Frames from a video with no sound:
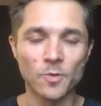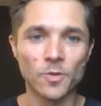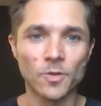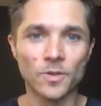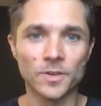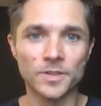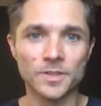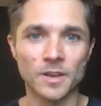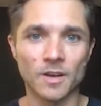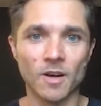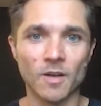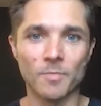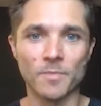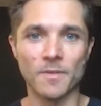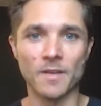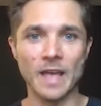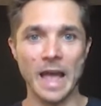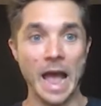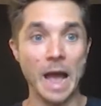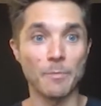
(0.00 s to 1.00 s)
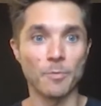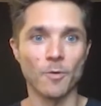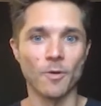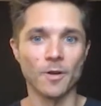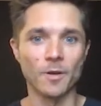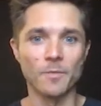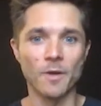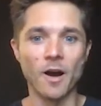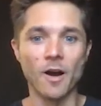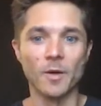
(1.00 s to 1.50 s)
is app
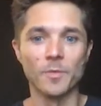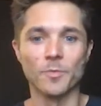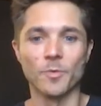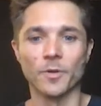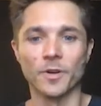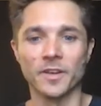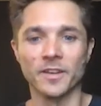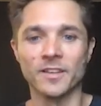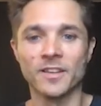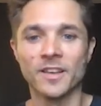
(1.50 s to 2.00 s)
onboarding,